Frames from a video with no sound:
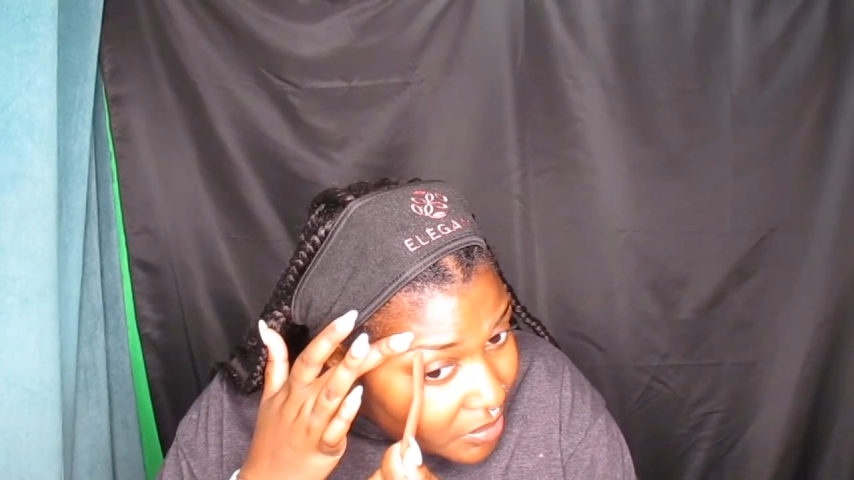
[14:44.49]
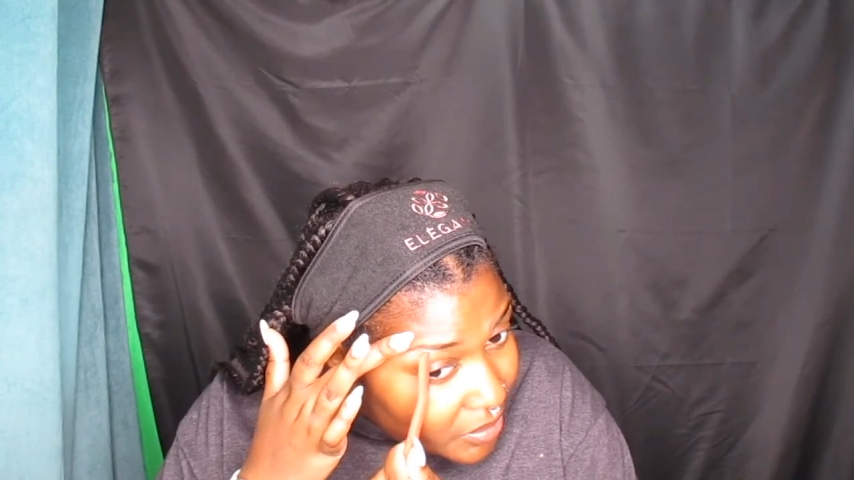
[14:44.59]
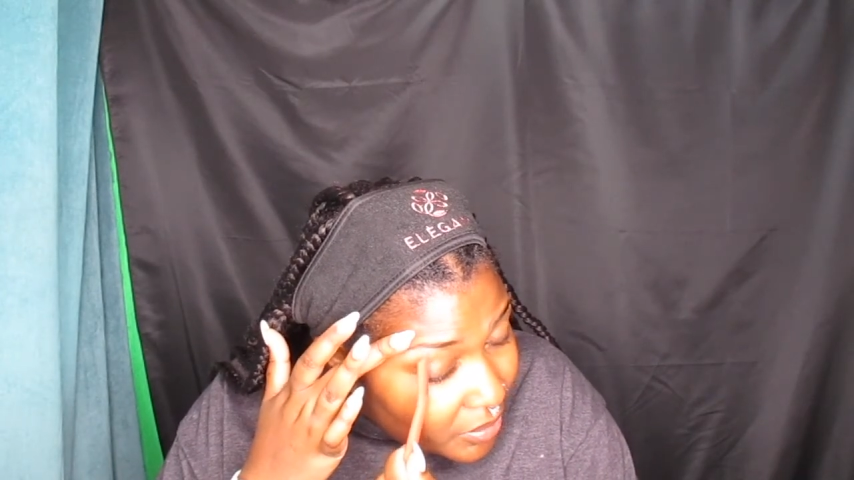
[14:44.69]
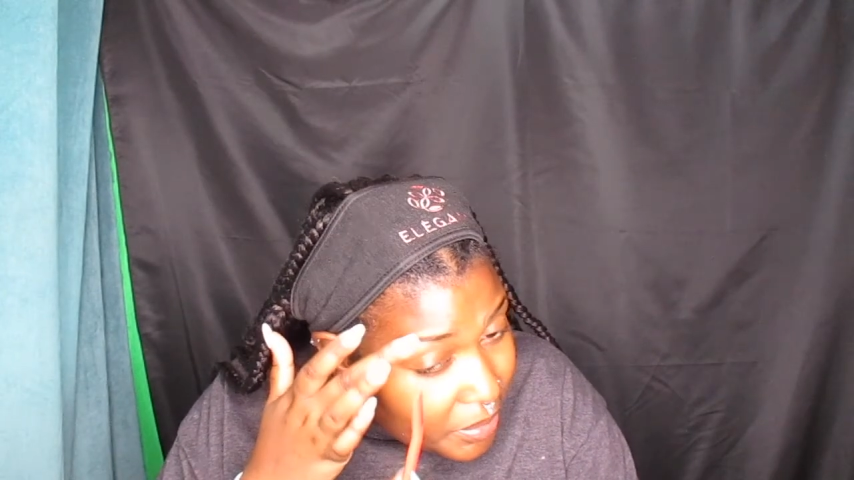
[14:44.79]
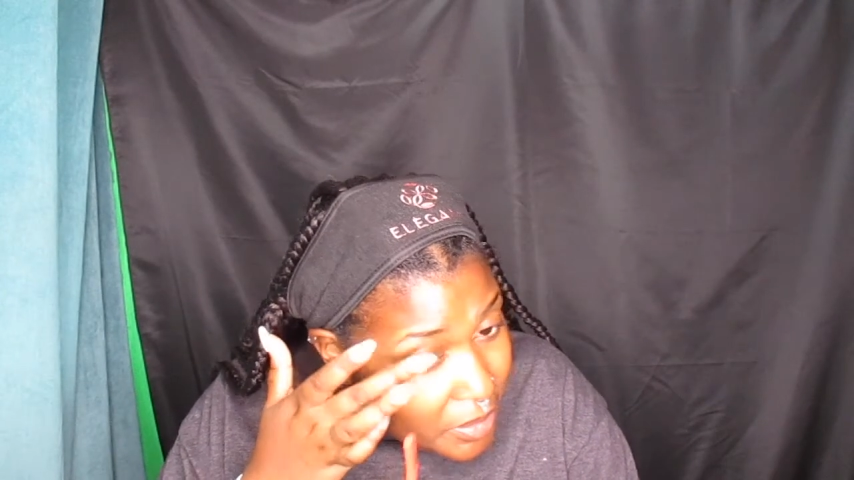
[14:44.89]

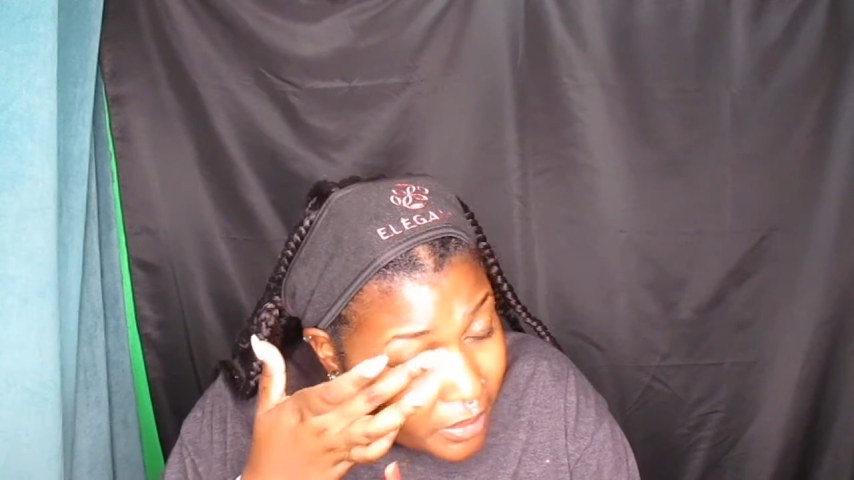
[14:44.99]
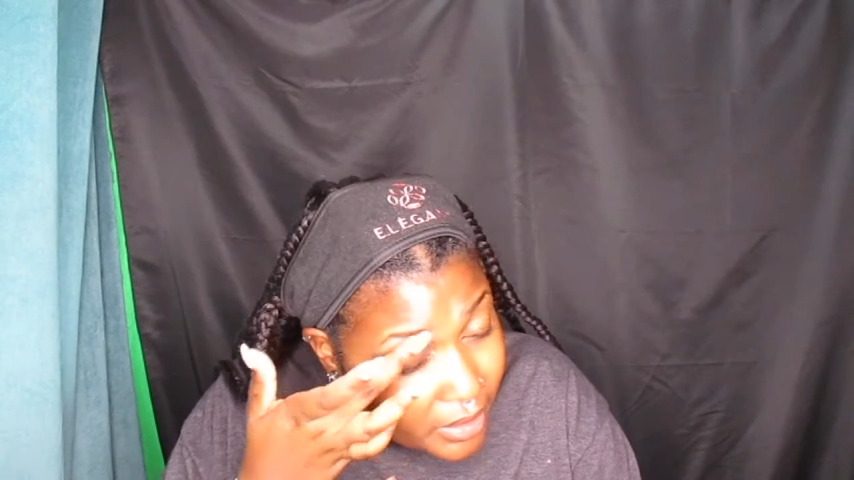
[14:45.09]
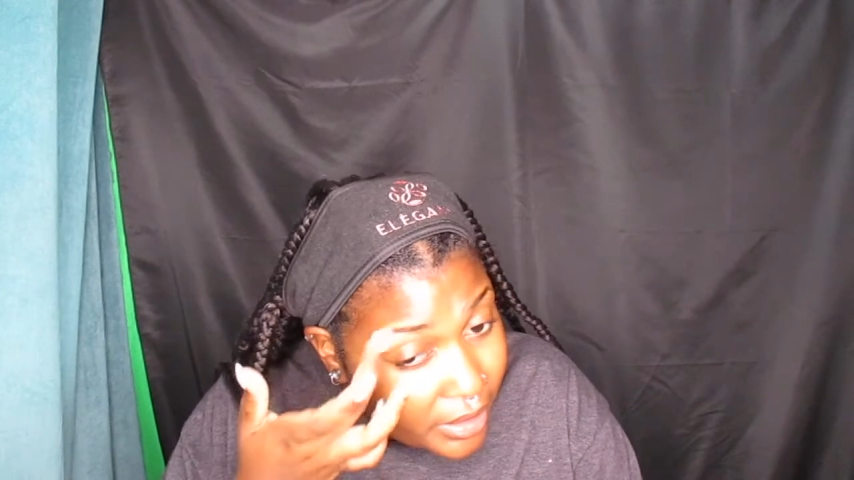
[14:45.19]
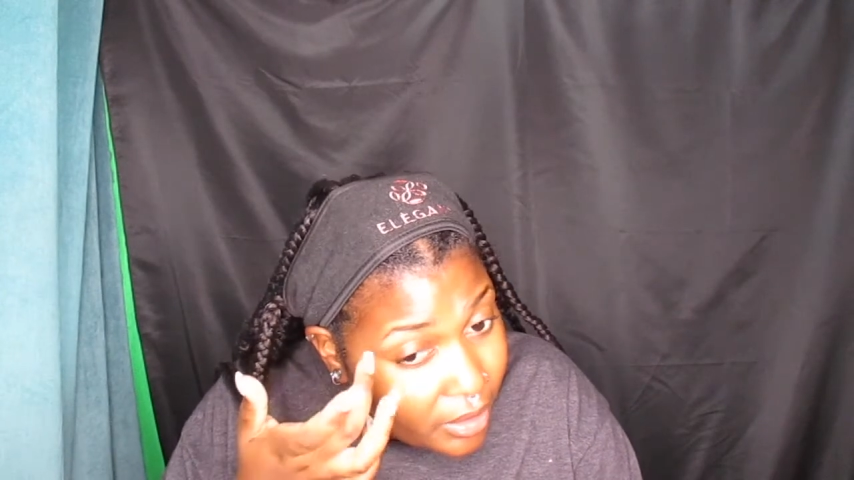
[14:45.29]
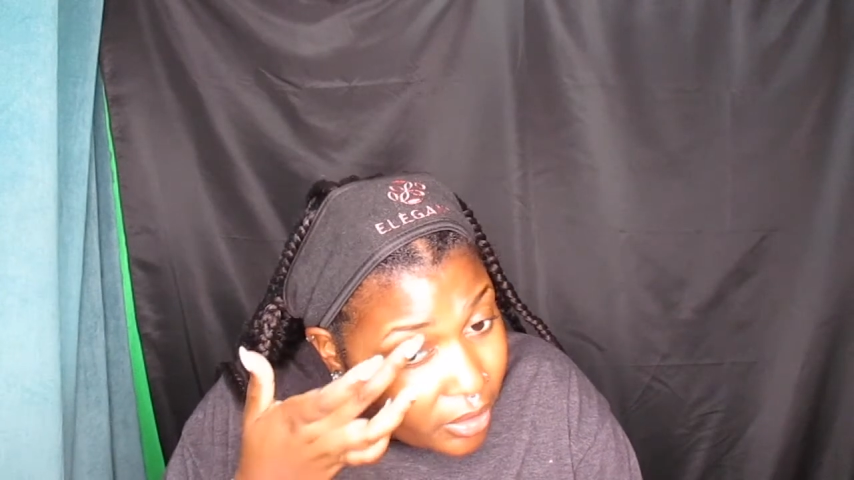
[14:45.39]
But when people are
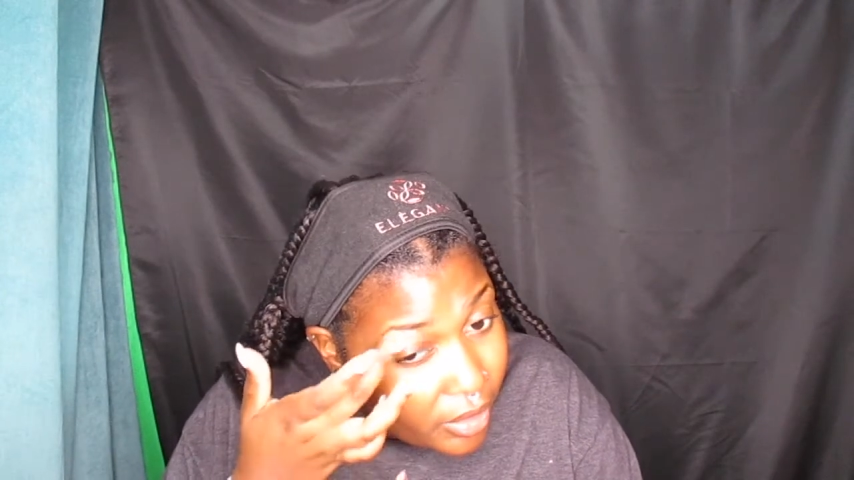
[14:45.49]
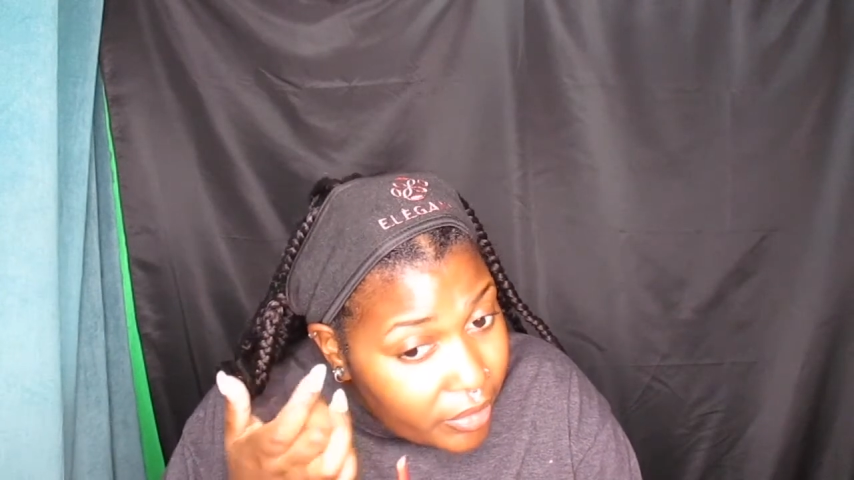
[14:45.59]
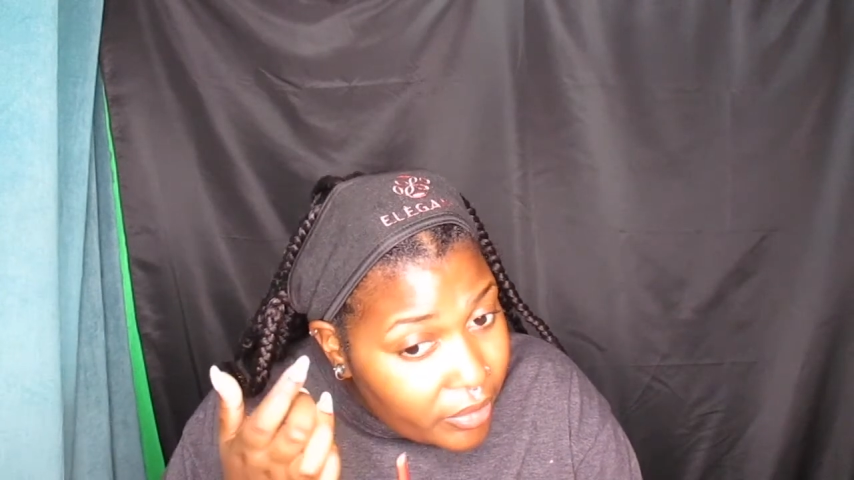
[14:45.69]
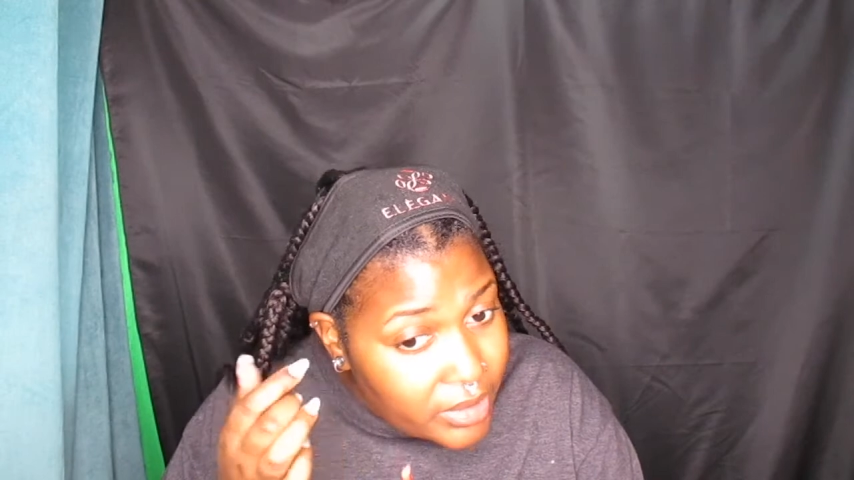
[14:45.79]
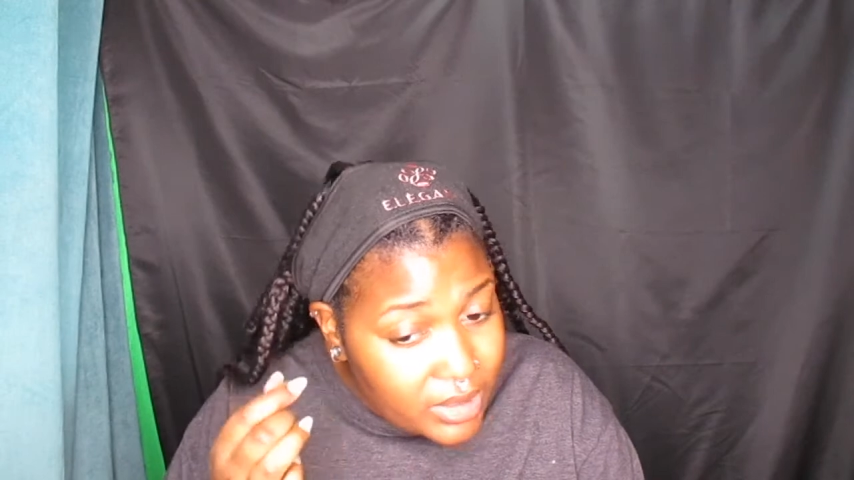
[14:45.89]
like, oh,
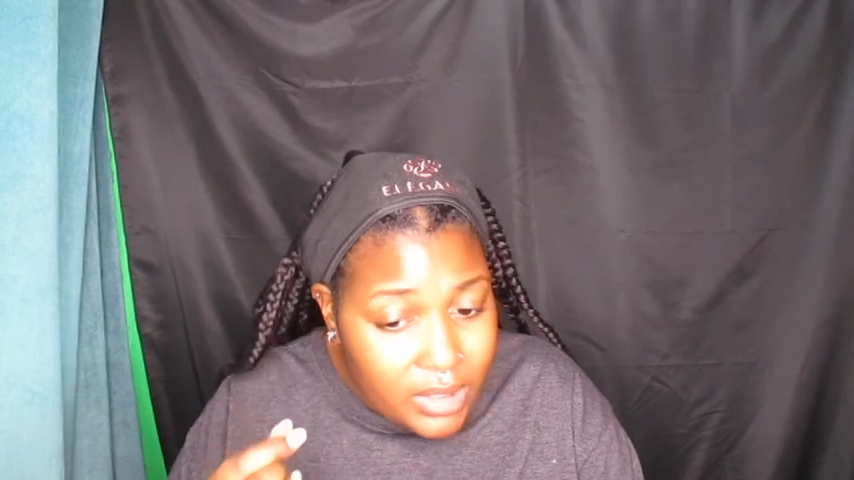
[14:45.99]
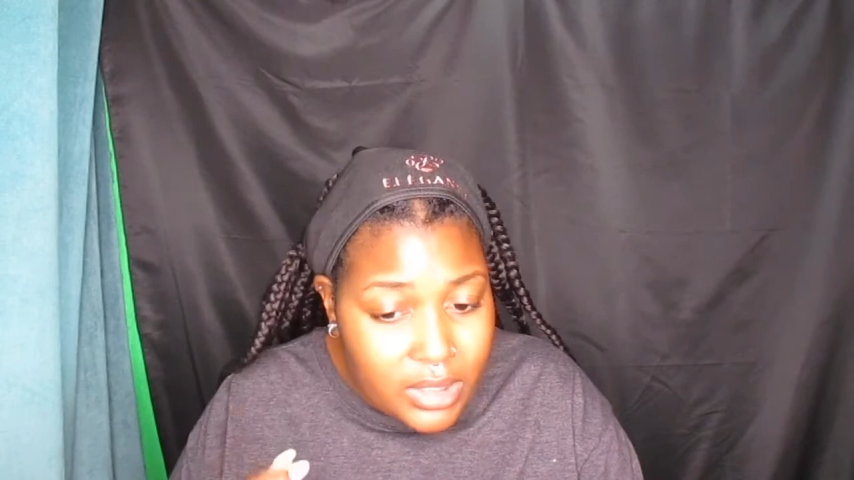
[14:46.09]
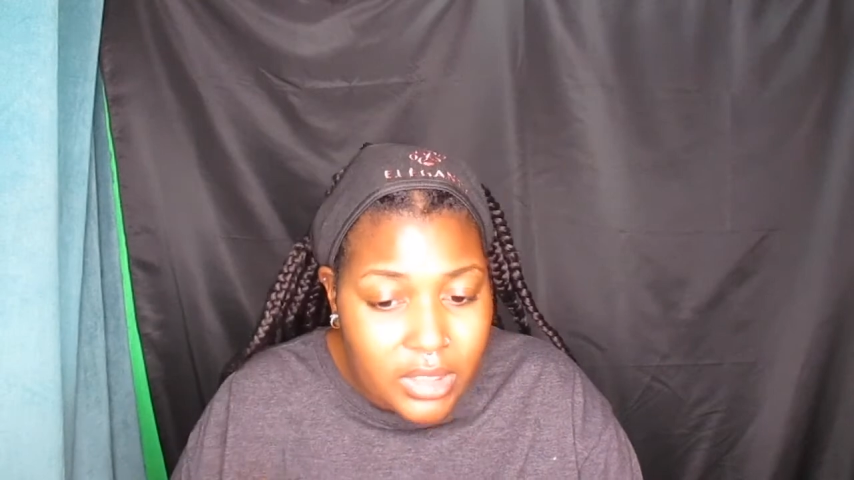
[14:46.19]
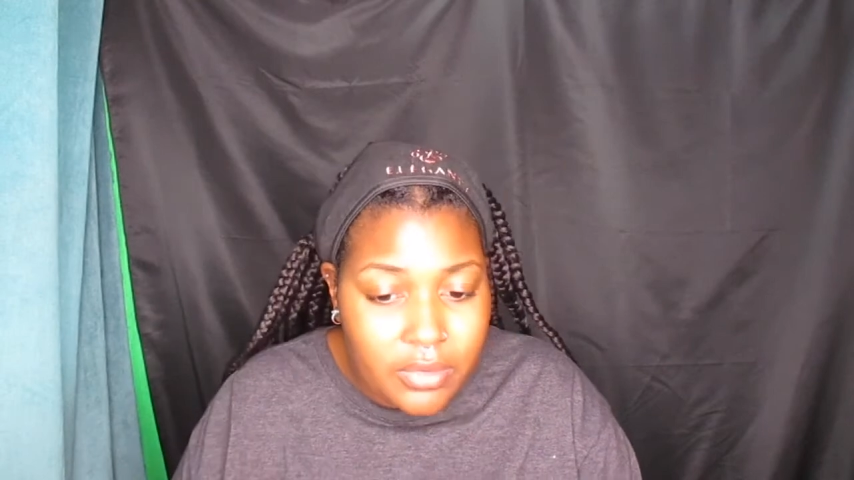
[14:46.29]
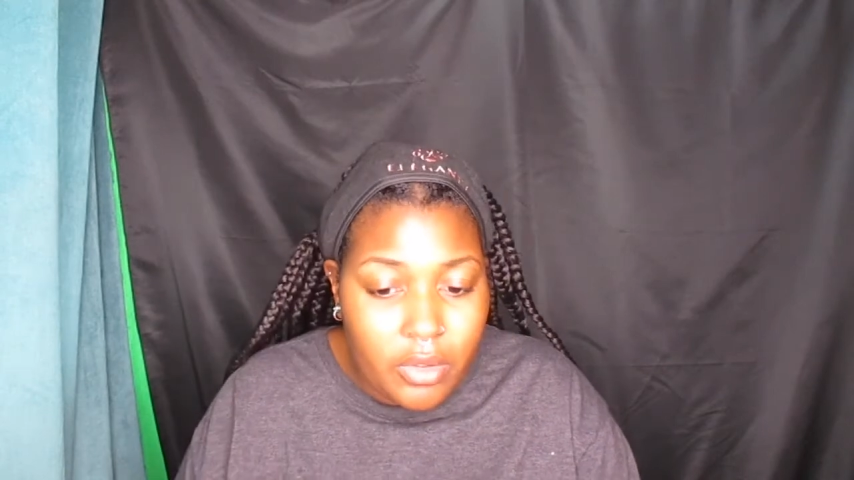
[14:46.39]
everyone's sensitive.